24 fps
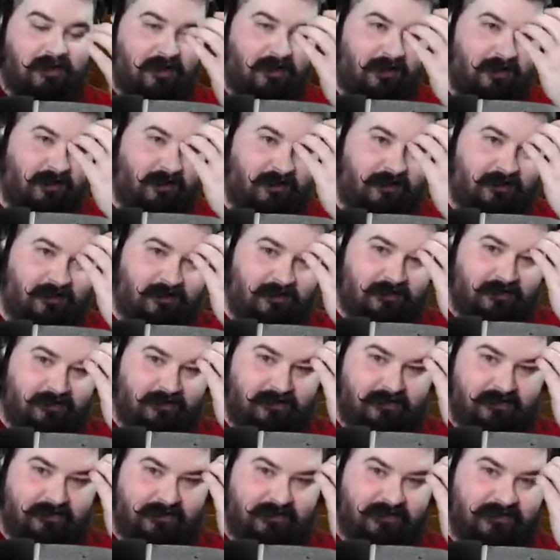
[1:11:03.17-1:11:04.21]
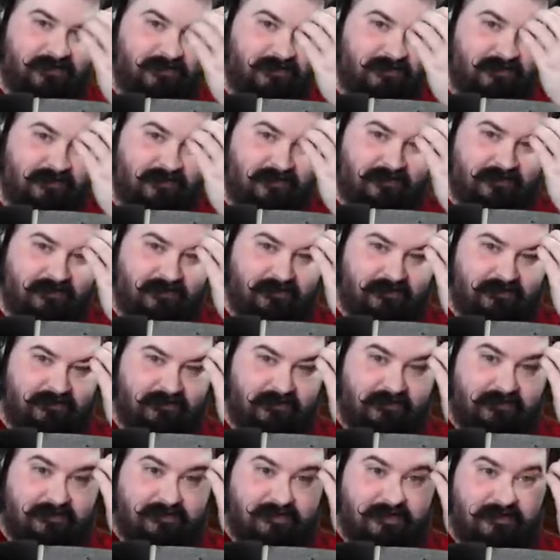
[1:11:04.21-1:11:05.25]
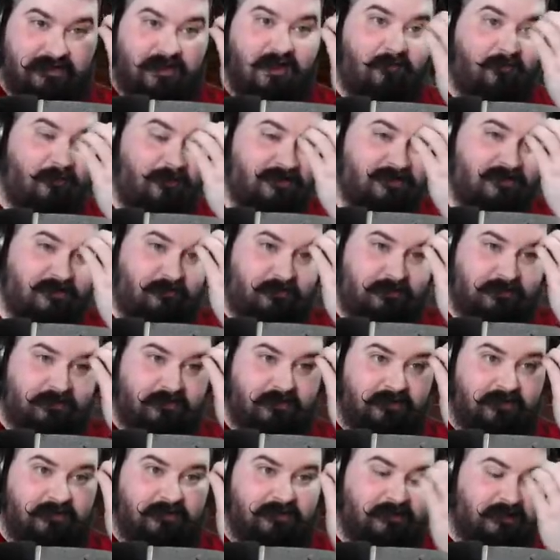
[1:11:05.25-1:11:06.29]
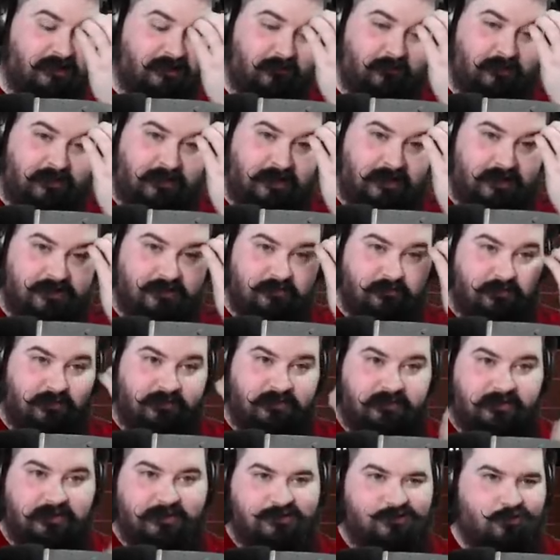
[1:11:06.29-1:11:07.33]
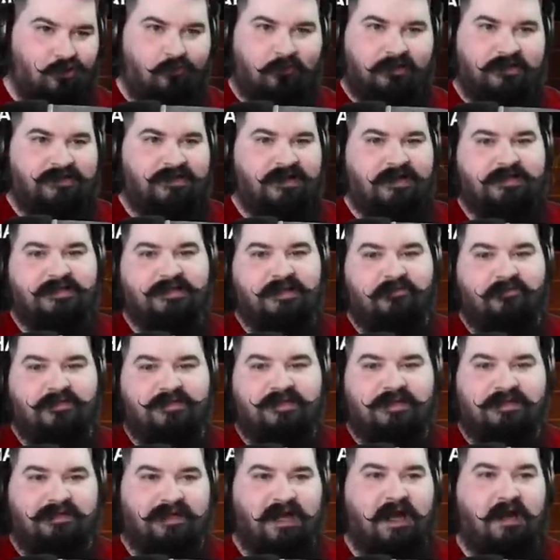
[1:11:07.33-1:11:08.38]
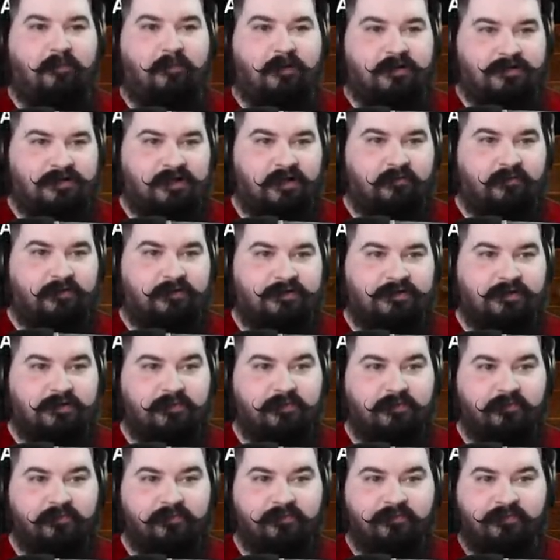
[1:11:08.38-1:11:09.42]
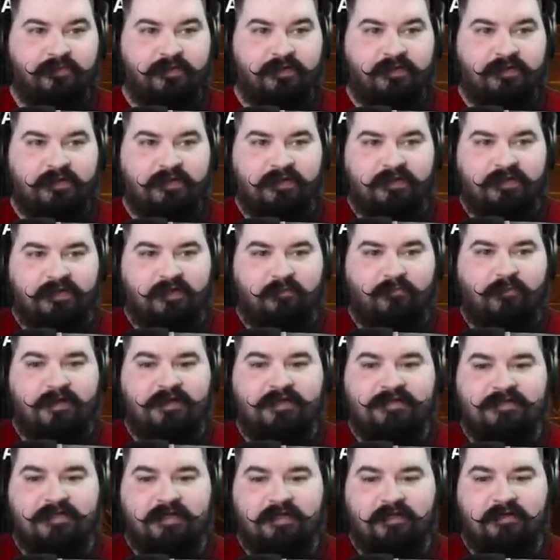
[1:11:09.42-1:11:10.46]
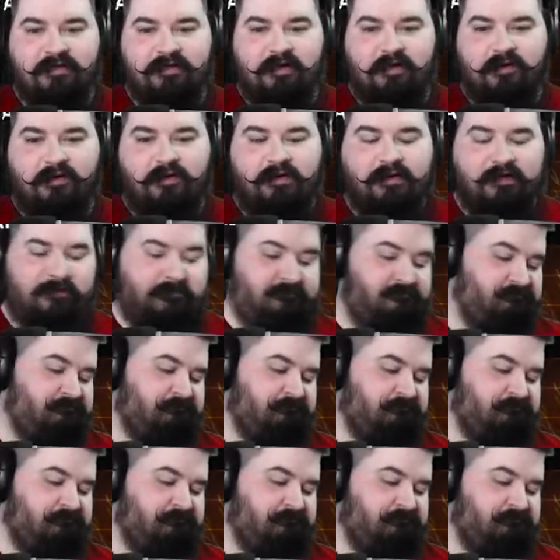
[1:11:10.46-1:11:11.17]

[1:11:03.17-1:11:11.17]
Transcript: uh, did the tank not press a button, like a mitigation button? Because normally tanks never take that much damage. DPS is gonna hit the hard.